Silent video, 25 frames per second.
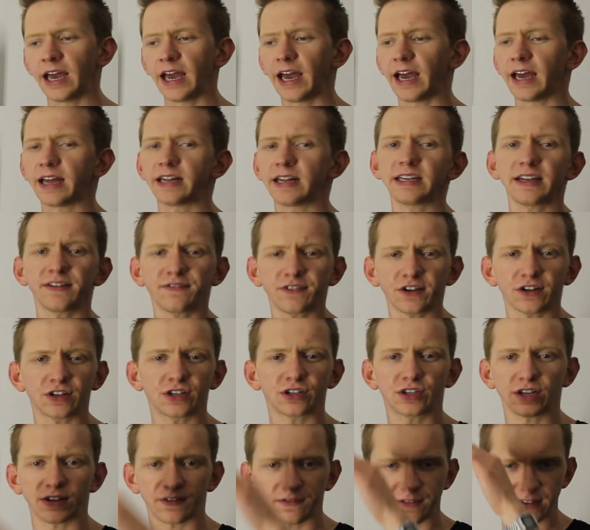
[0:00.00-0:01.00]
And if
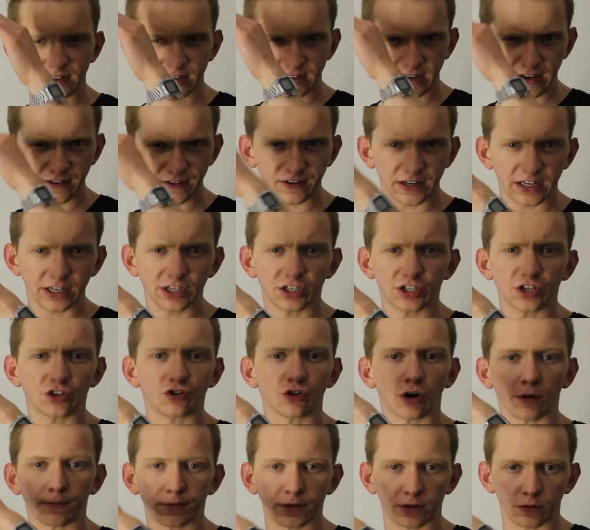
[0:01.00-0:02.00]
it is to
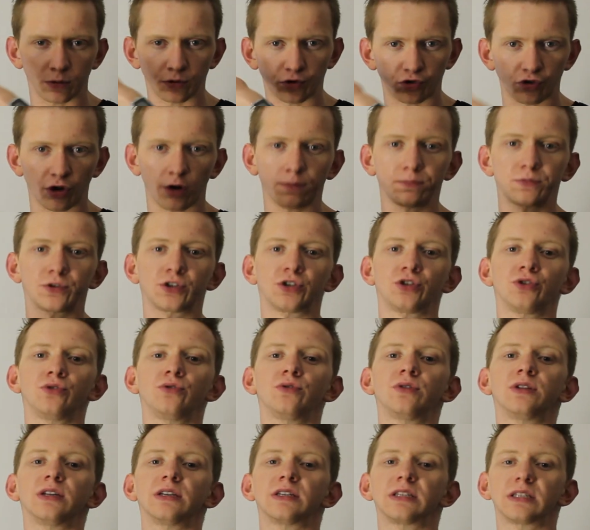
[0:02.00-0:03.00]
drop, it will drop
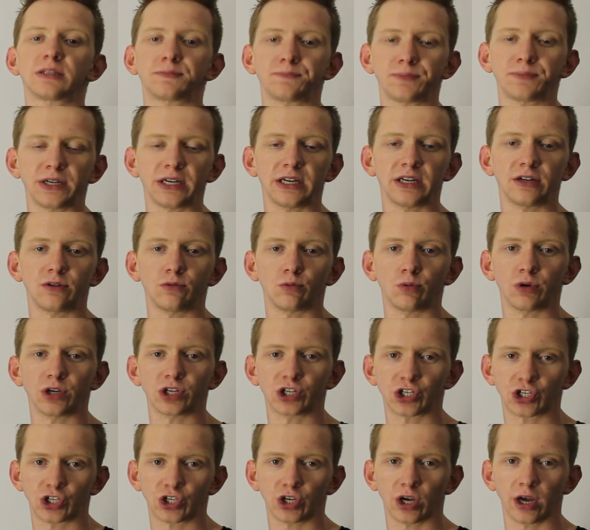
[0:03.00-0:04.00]
to the speed
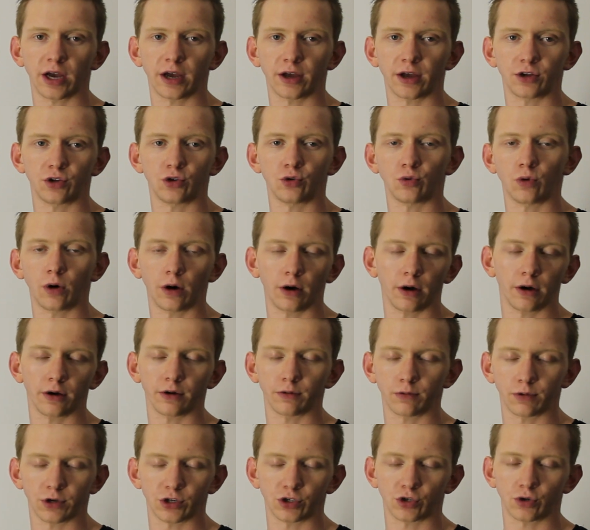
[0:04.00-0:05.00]
which you
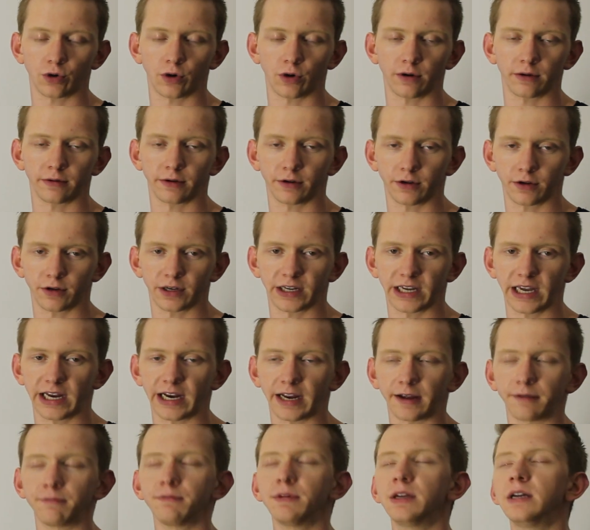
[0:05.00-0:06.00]
are
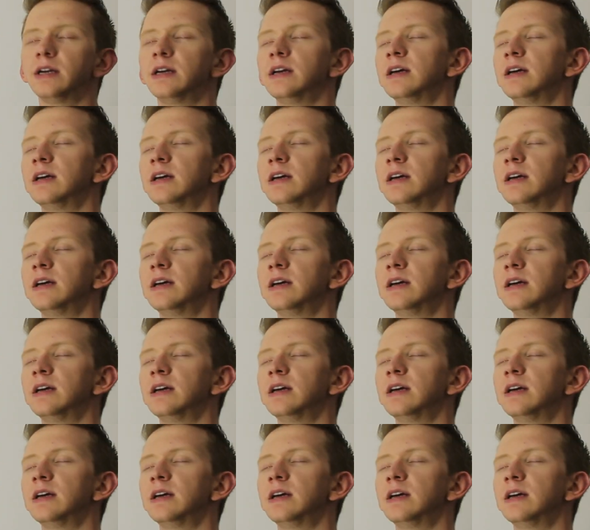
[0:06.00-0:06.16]
getting.